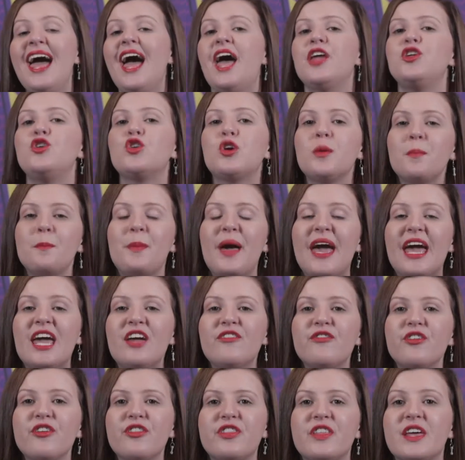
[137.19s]
and you can pay
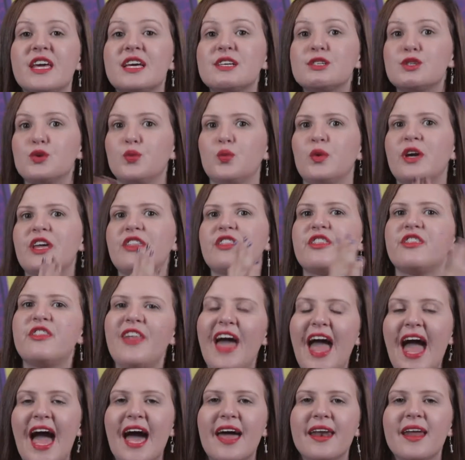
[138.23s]
for things with
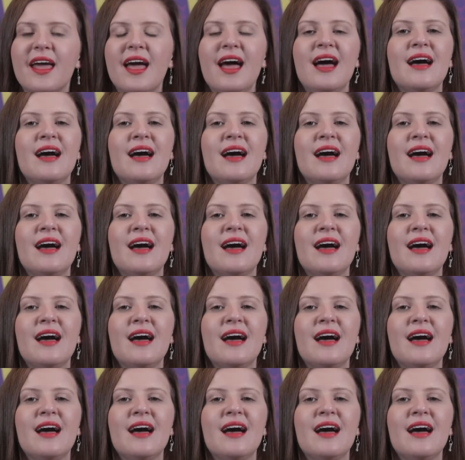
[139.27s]
that.